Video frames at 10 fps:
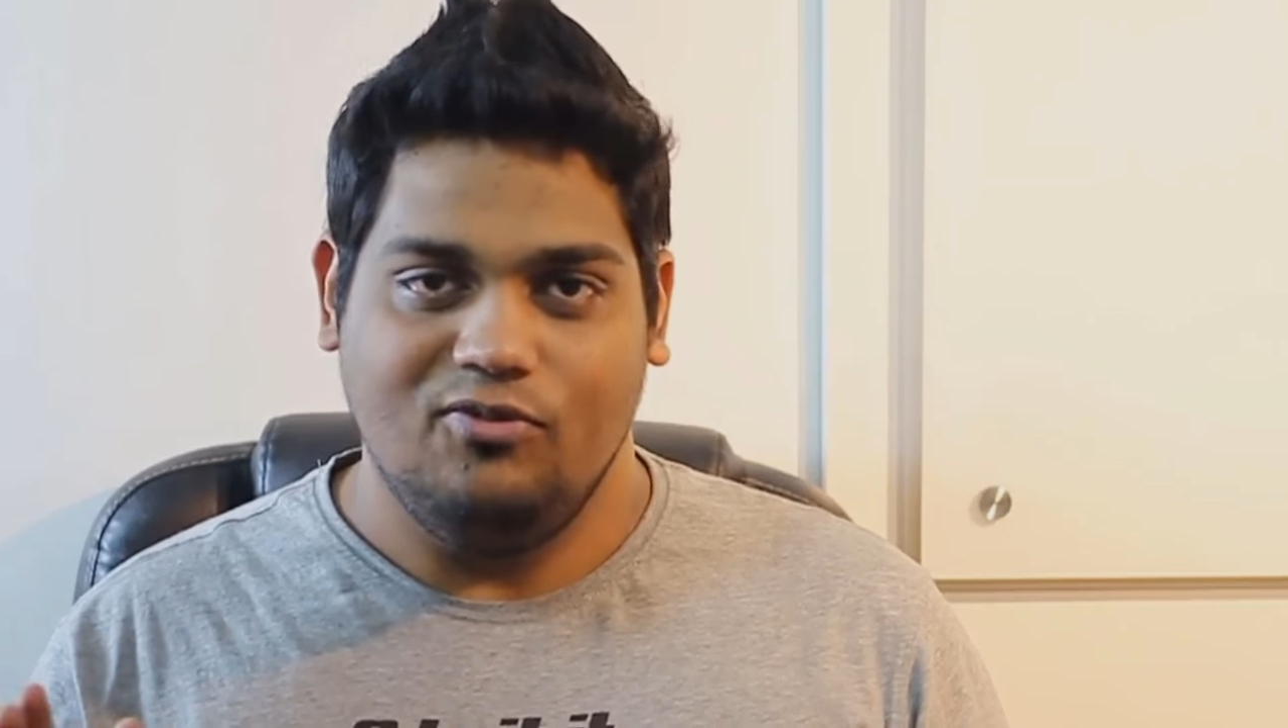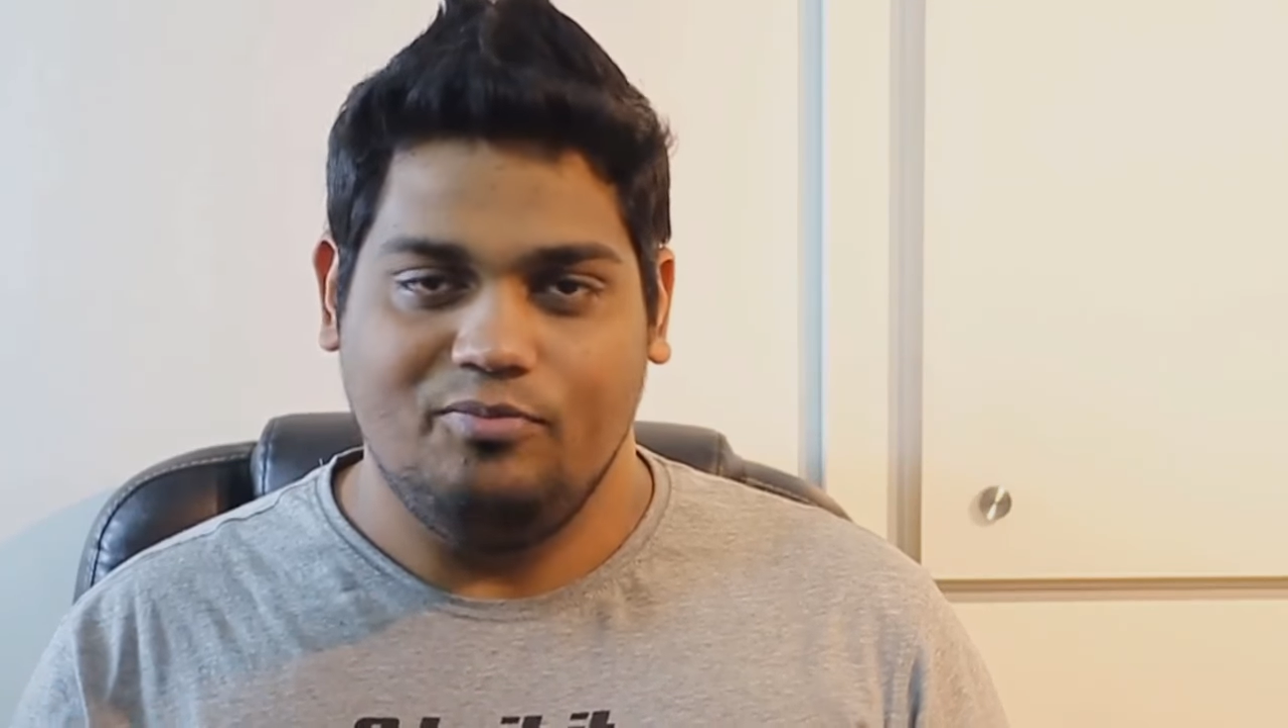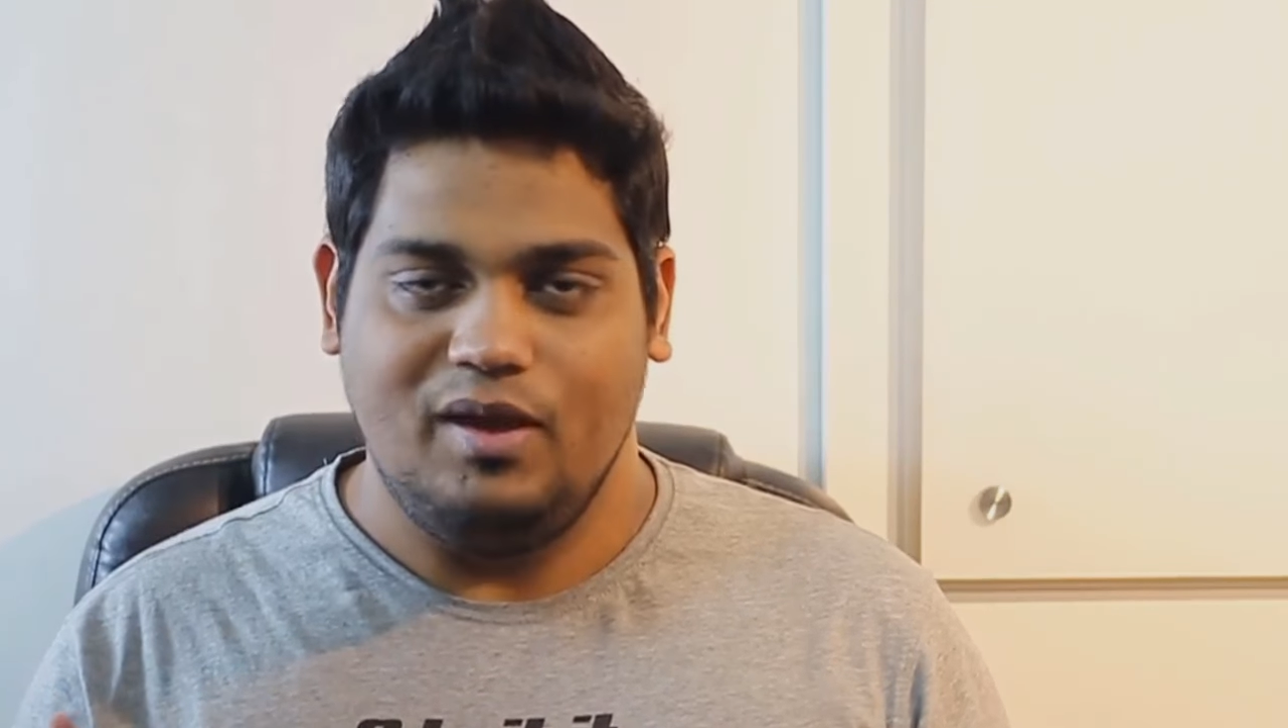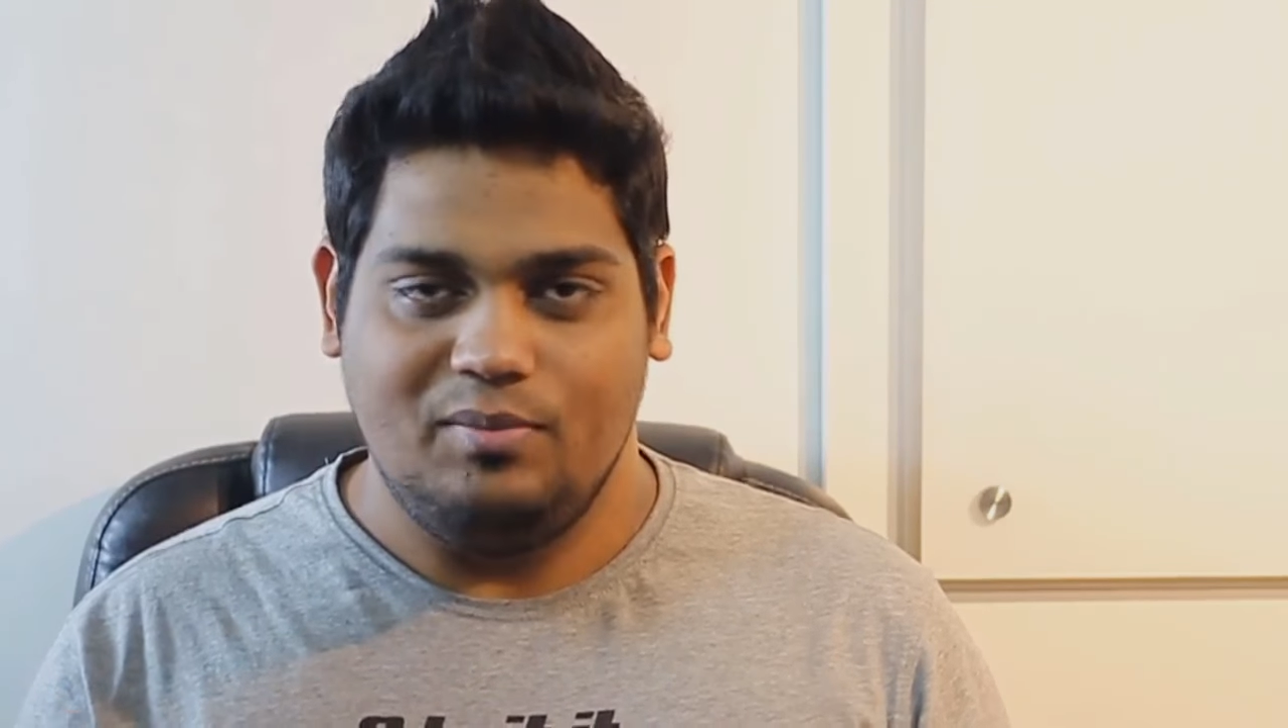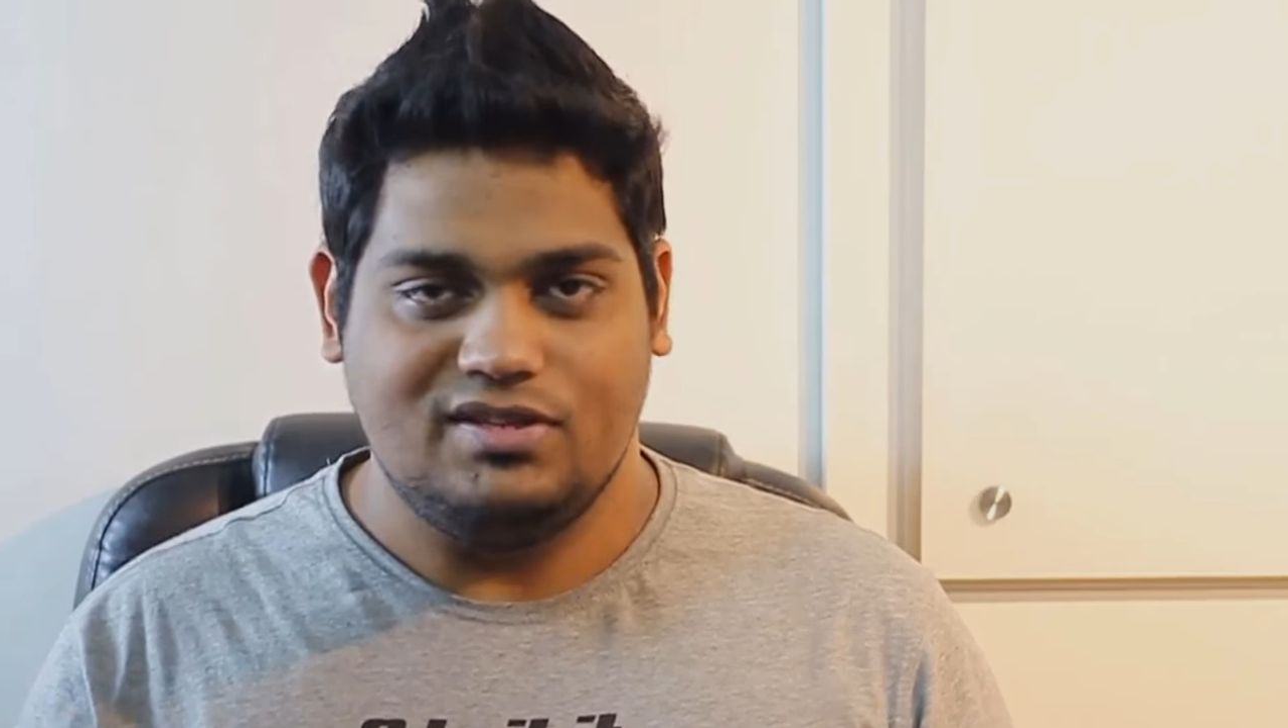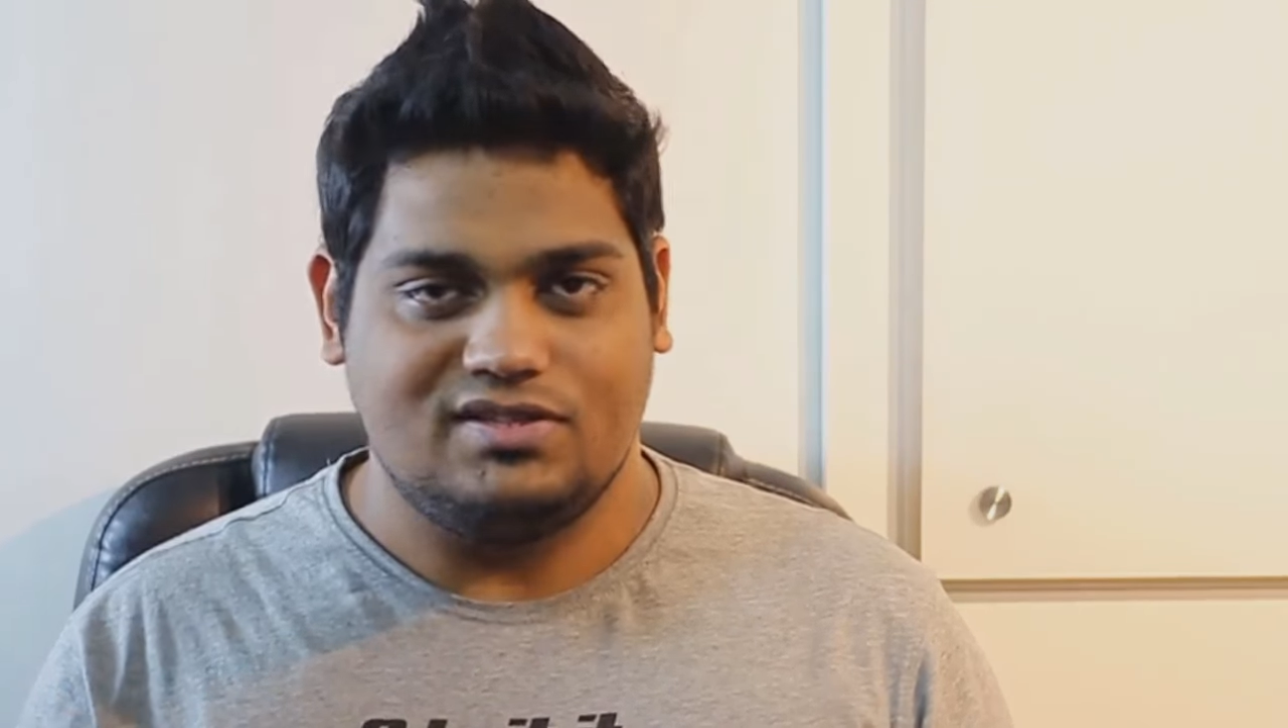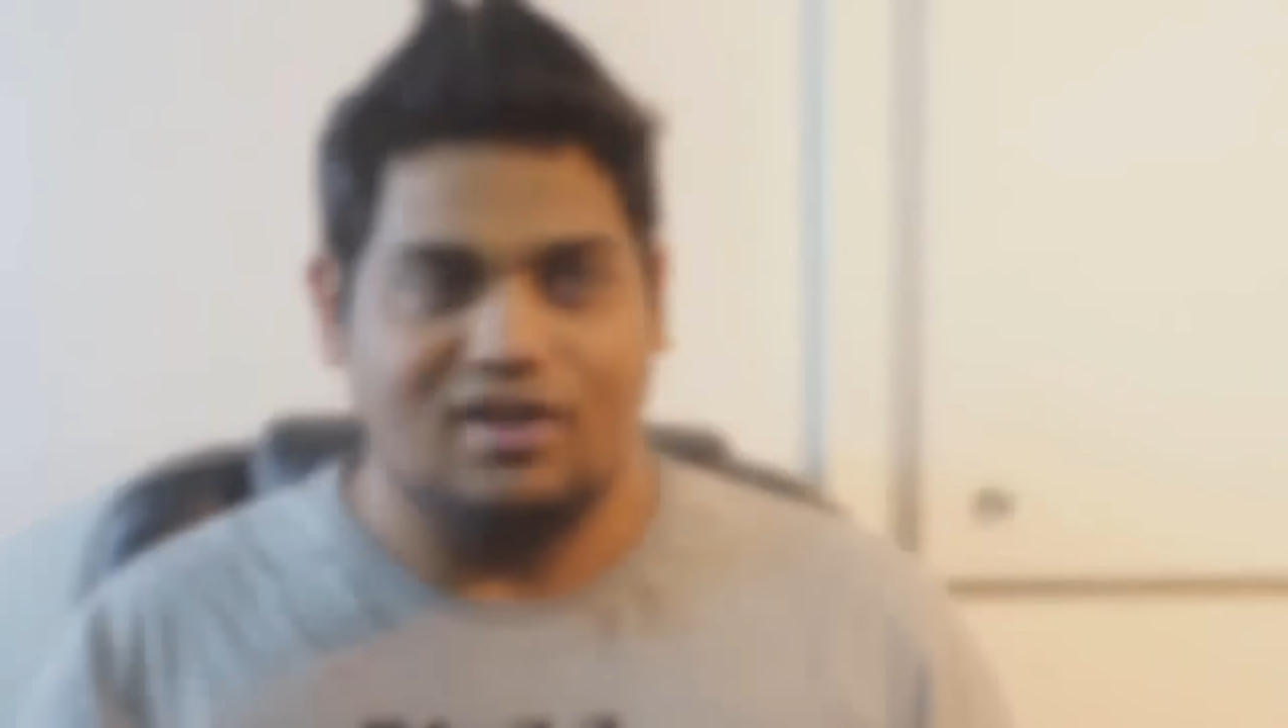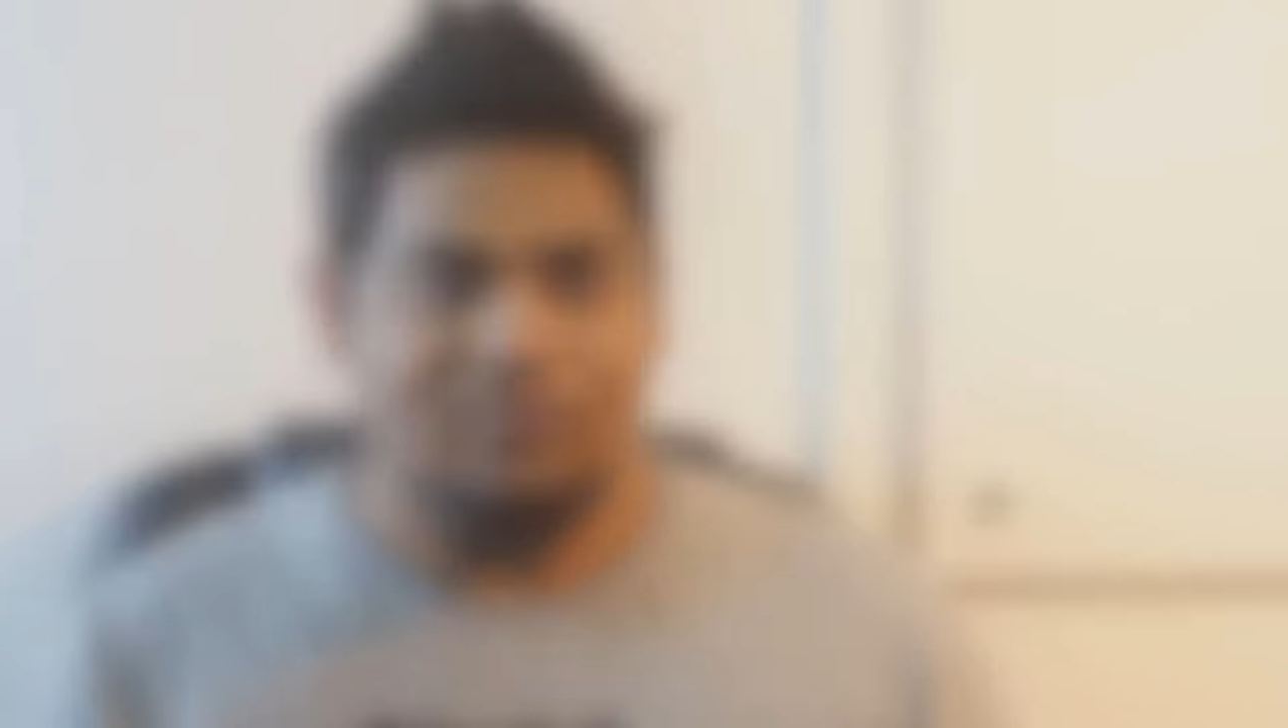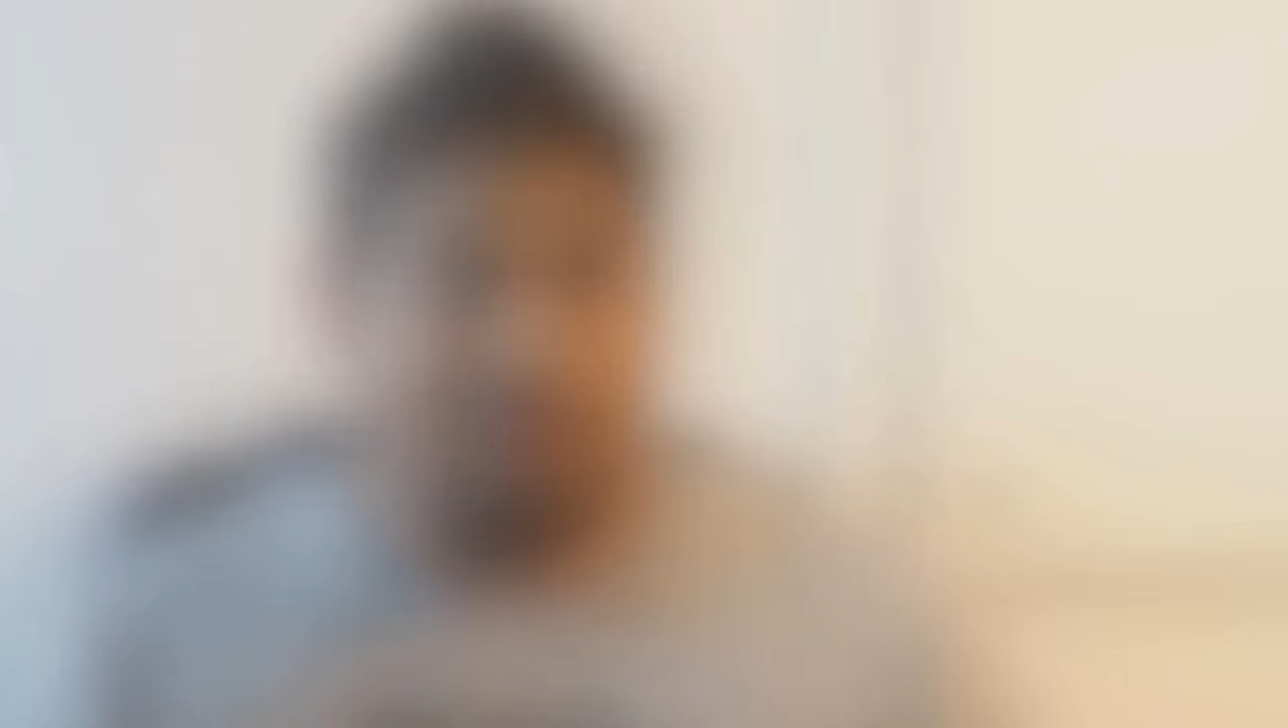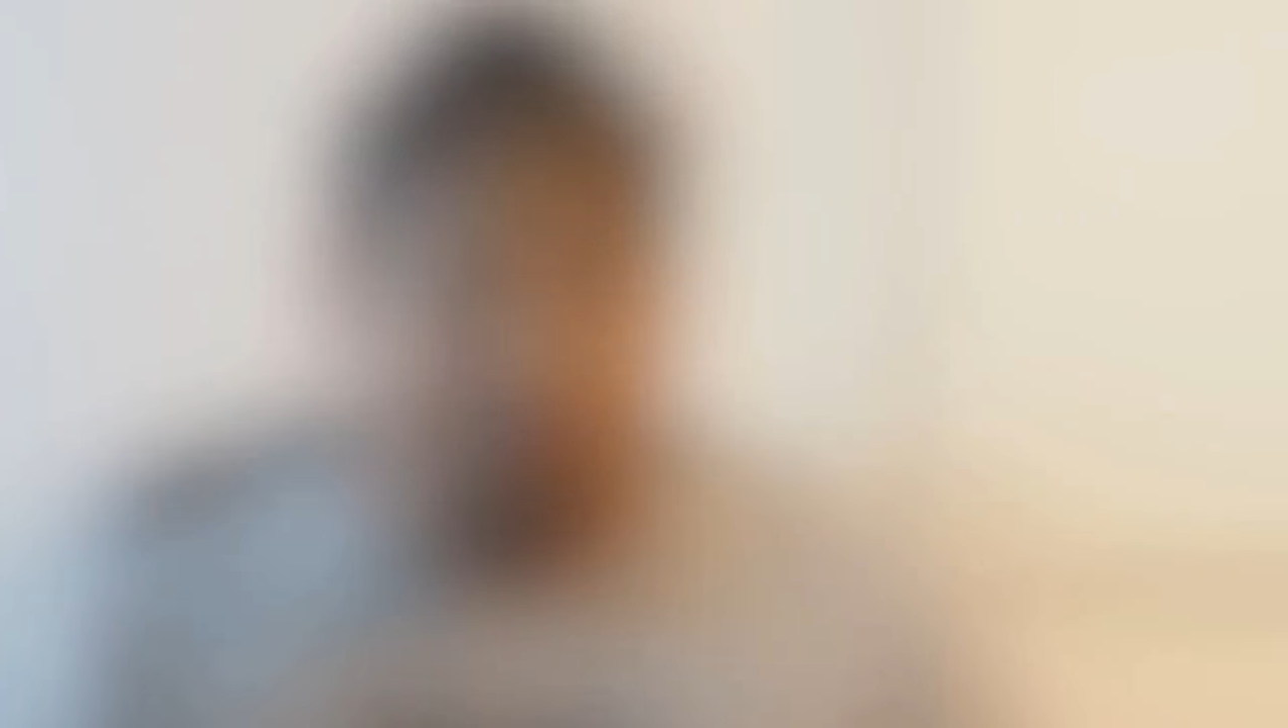of baby
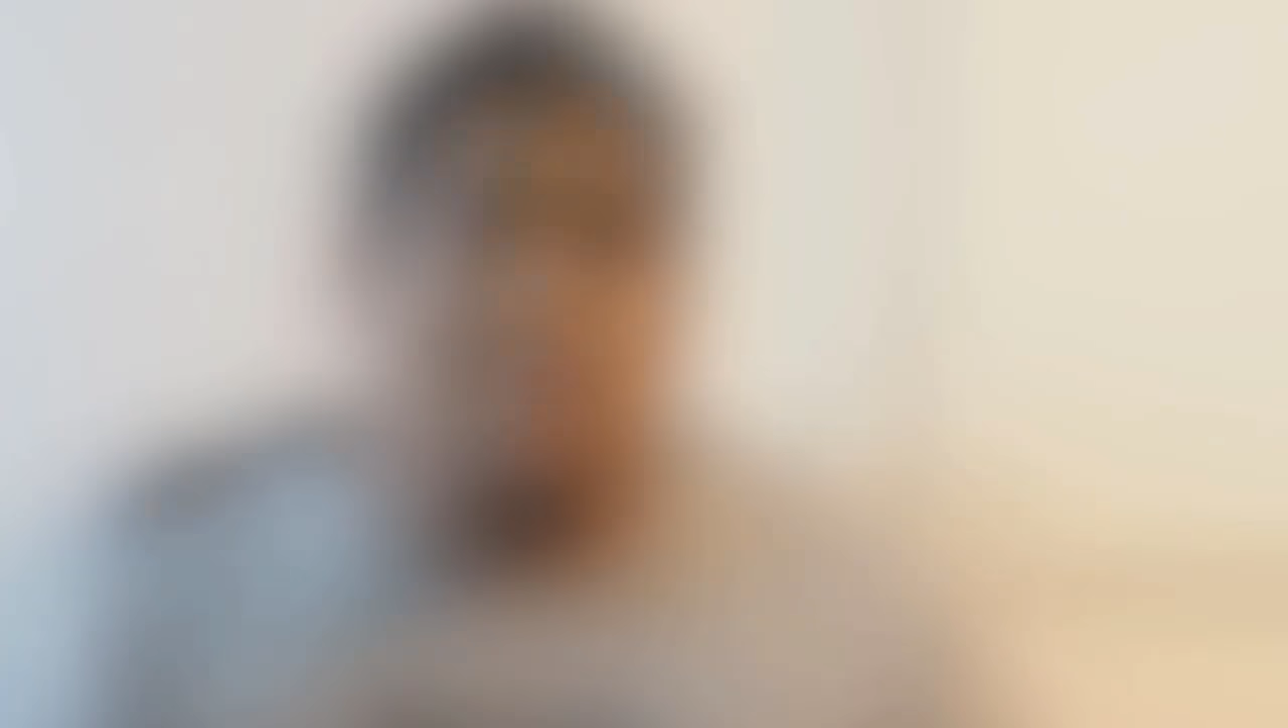stuff.